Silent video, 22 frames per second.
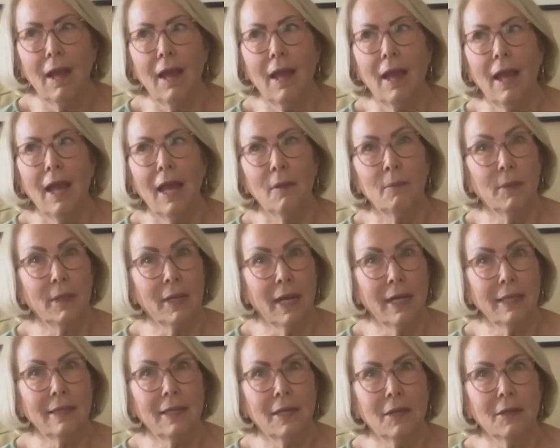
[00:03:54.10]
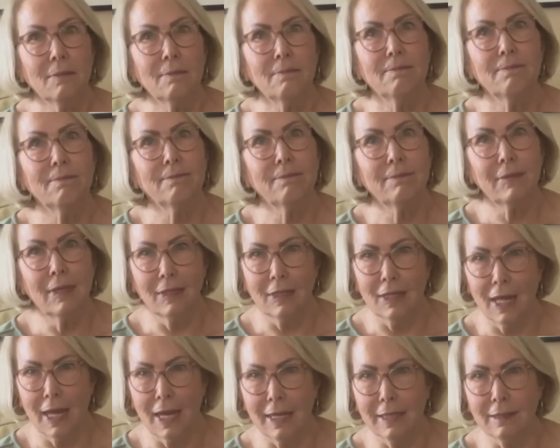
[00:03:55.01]
And we got there. The
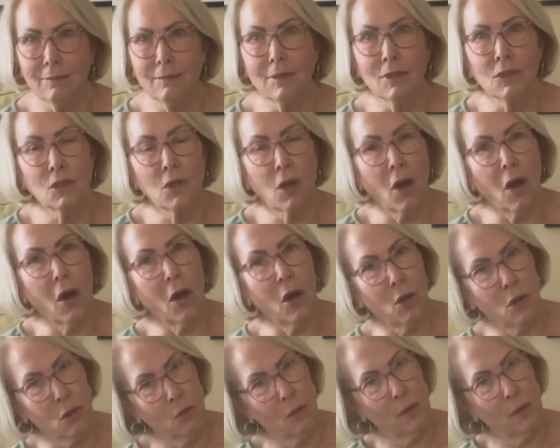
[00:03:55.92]
line was all the way